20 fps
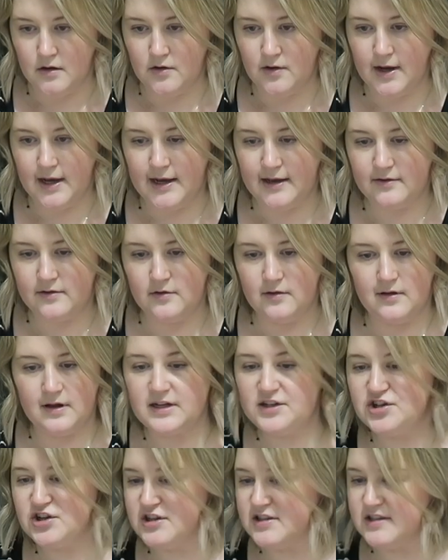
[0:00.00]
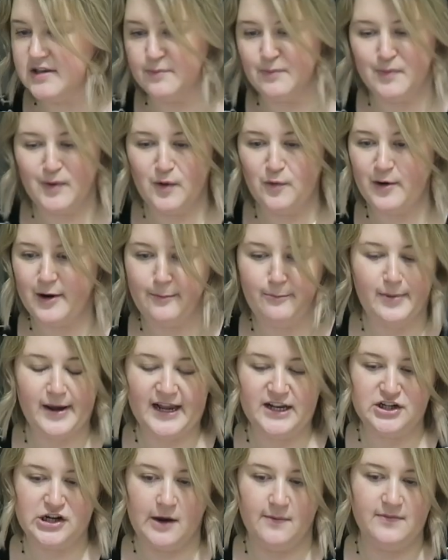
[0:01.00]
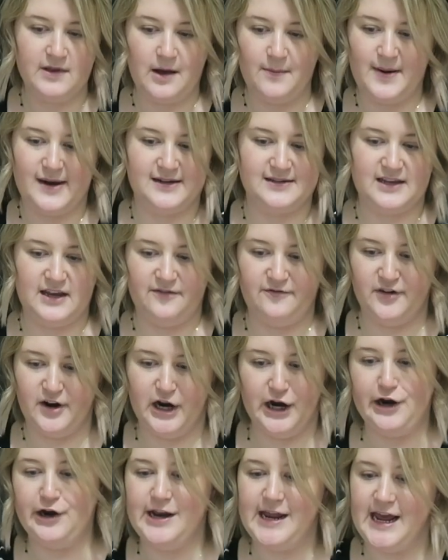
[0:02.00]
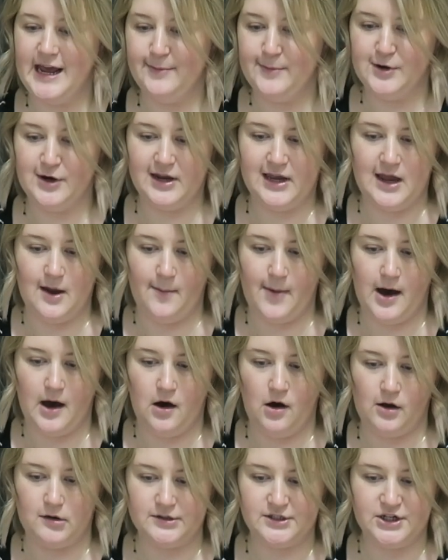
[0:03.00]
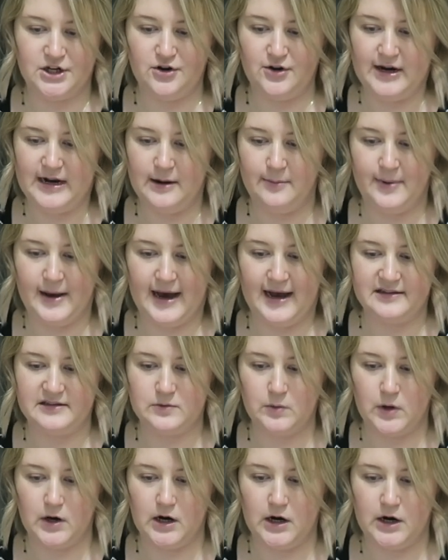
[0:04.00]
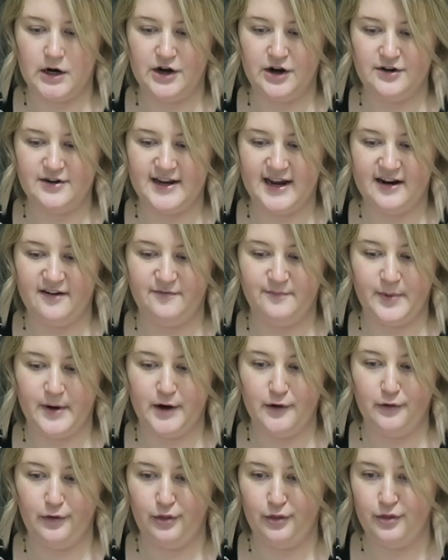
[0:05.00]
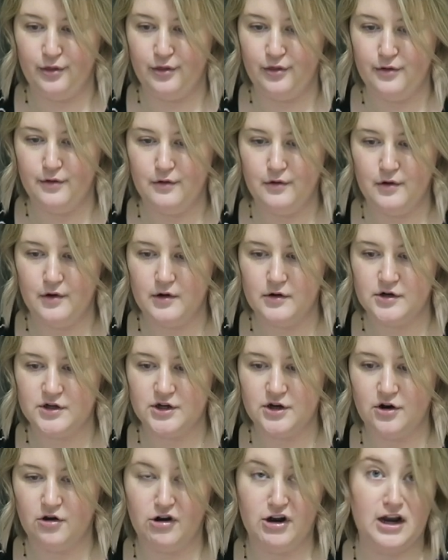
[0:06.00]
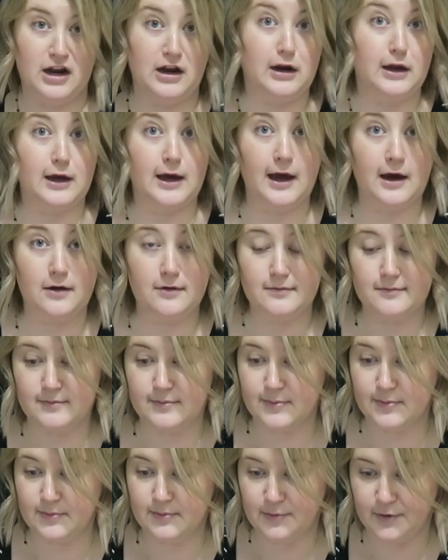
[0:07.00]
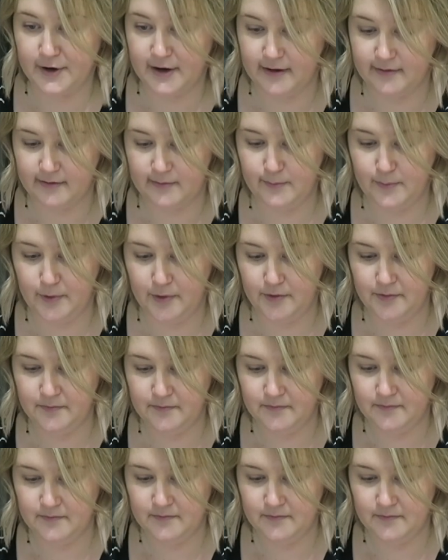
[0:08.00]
Okay, so it's just simple web page comes up asking for your name, your email, to create a password, your date of birth, to create an account. Pretty simple.